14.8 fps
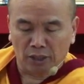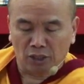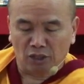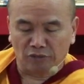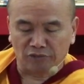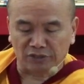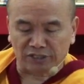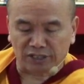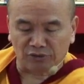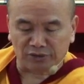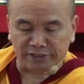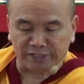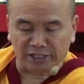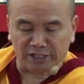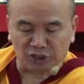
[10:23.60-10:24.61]
of this
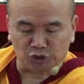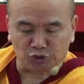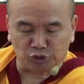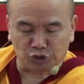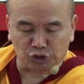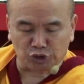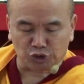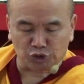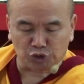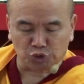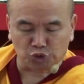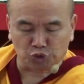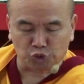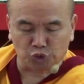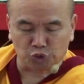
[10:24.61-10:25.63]
outstanding tradition.
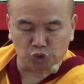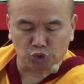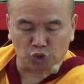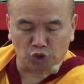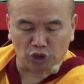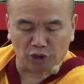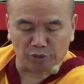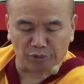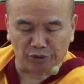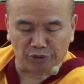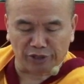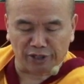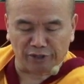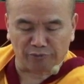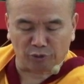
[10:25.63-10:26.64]
To you all I
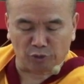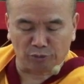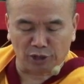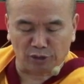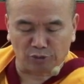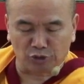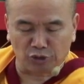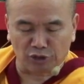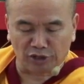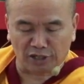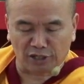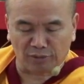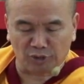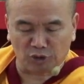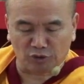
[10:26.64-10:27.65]
pray, may the Buddha
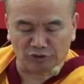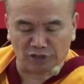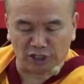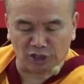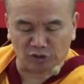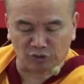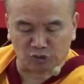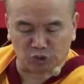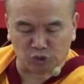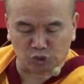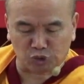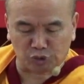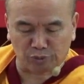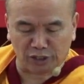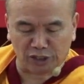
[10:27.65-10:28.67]
Dharma of the land of
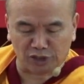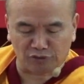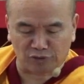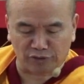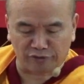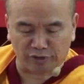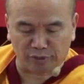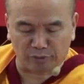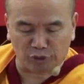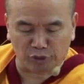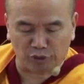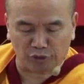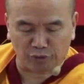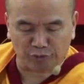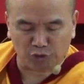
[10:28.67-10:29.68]
snows blaze
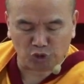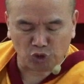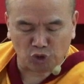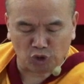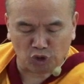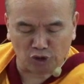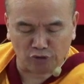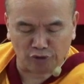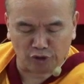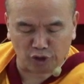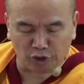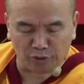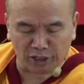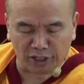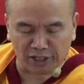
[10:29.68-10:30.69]
forevermore. All
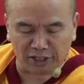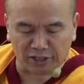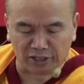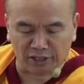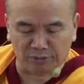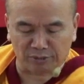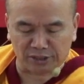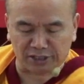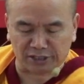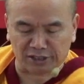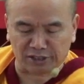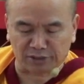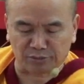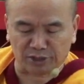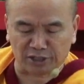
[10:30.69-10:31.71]
phenomena encompassing
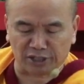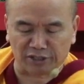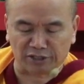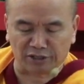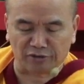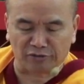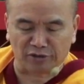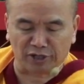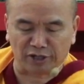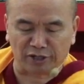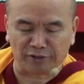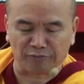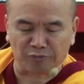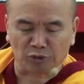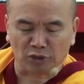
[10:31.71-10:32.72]
samsara and
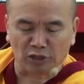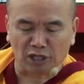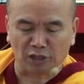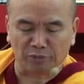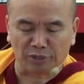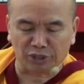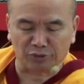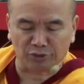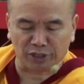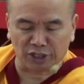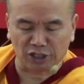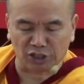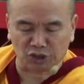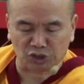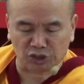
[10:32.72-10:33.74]
nirvana are but the
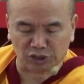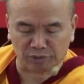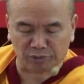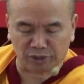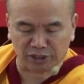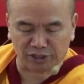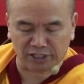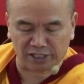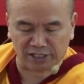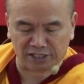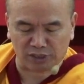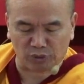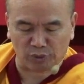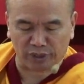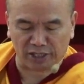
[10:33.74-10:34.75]
radiance of spontaneous
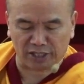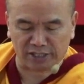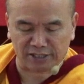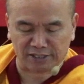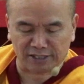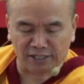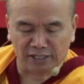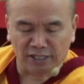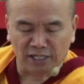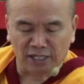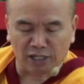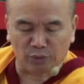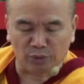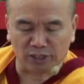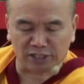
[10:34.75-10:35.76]
awareness.
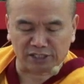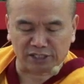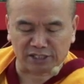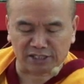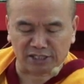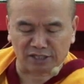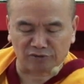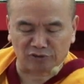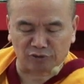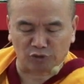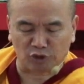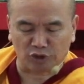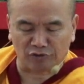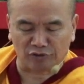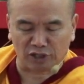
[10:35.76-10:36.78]
Awareness itself
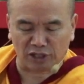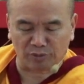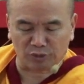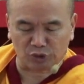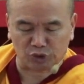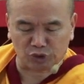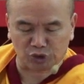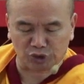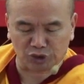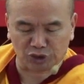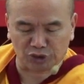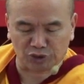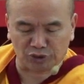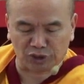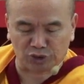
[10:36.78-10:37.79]
devoid of
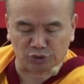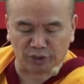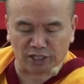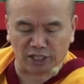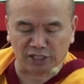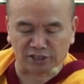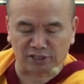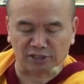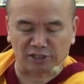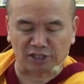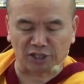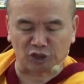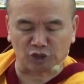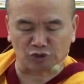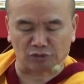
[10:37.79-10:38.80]
elaborations is realized in the
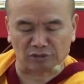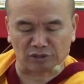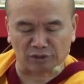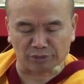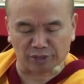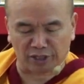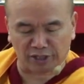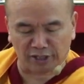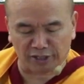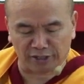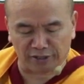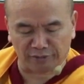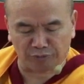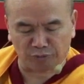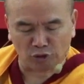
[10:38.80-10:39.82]
nature of
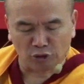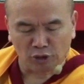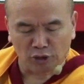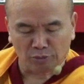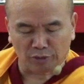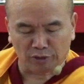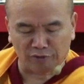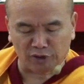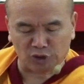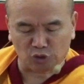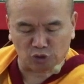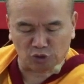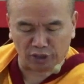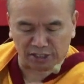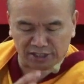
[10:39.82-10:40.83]
Dharmakaya. Pervading
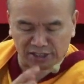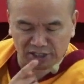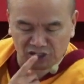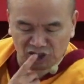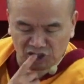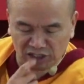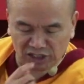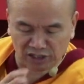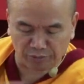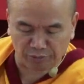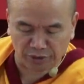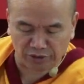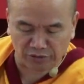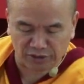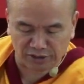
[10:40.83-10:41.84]
all existence's
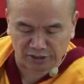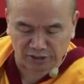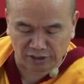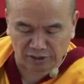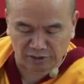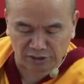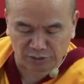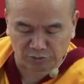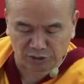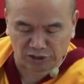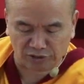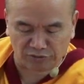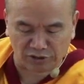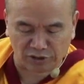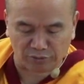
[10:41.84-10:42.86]
appearance and
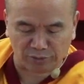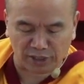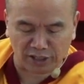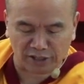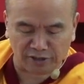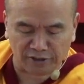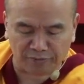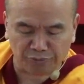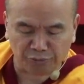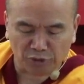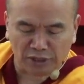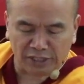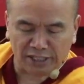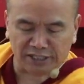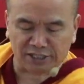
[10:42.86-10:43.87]
samsara nirvana
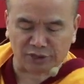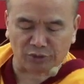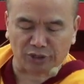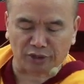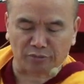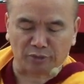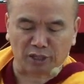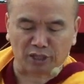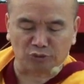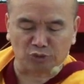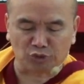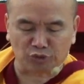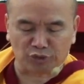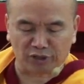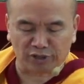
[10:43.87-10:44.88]
is a great
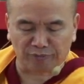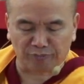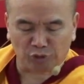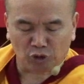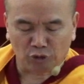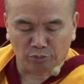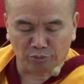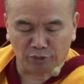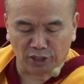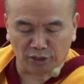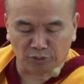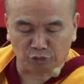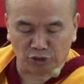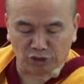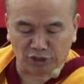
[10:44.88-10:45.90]
Mahamudra. May the
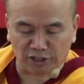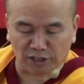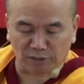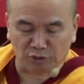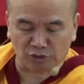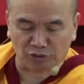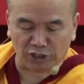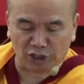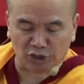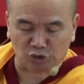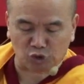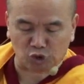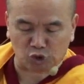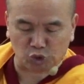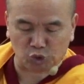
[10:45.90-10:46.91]
Buddha Dharma of the land of
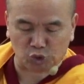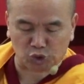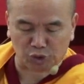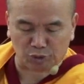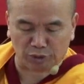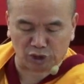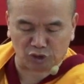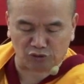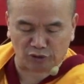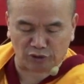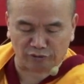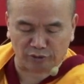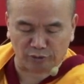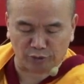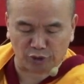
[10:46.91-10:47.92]
snows blaze
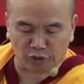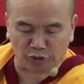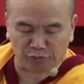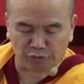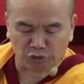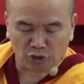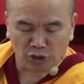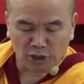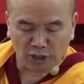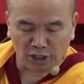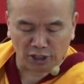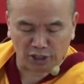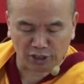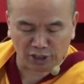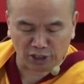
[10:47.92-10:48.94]
forevermore.
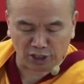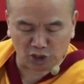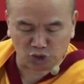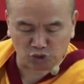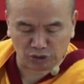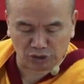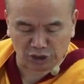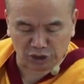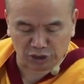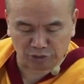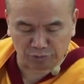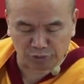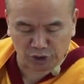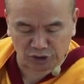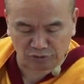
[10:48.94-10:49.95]
Arinigarjunas in
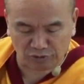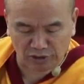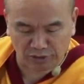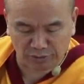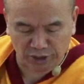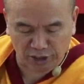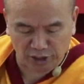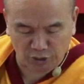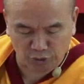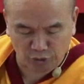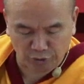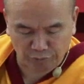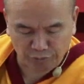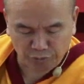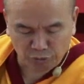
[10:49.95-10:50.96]
praise of
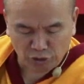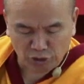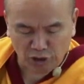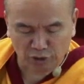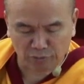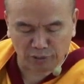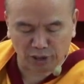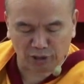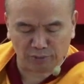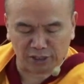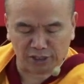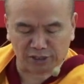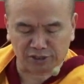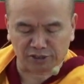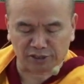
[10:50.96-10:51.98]
Dhammadhatu.
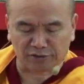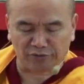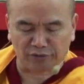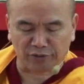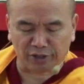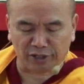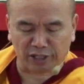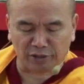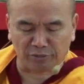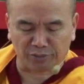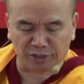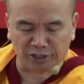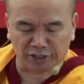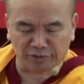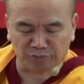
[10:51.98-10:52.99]
Impermanent, suffering, and
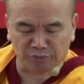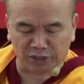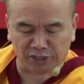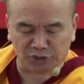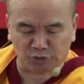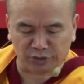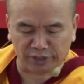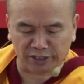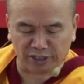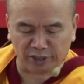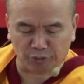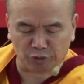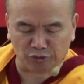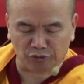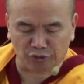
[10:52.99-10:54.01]
empty. These three, they
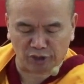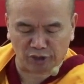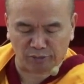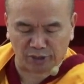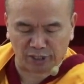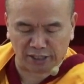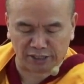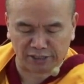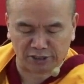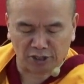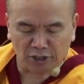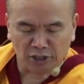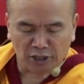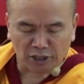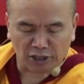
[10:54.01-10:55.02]
purify the mind.
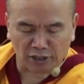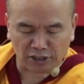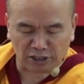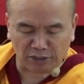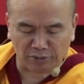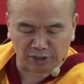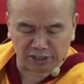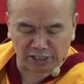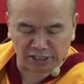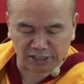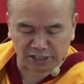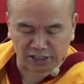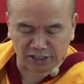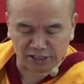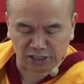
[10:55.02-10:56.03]
The Dhamma that is
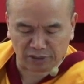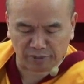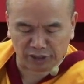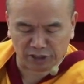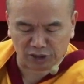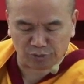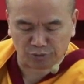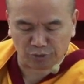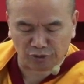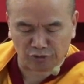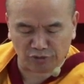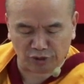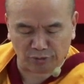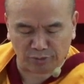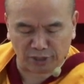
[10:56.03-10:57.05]
unsurpassed and
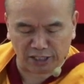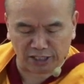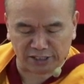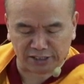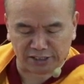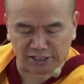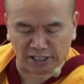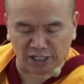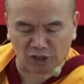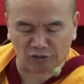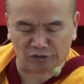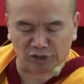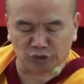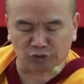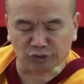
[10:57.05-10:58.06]
purify the mind is the law of
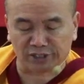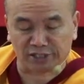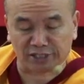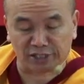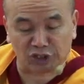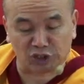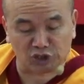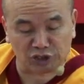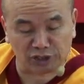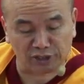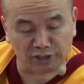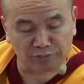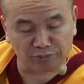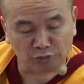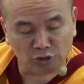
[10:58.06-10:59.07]
intrinsic nature.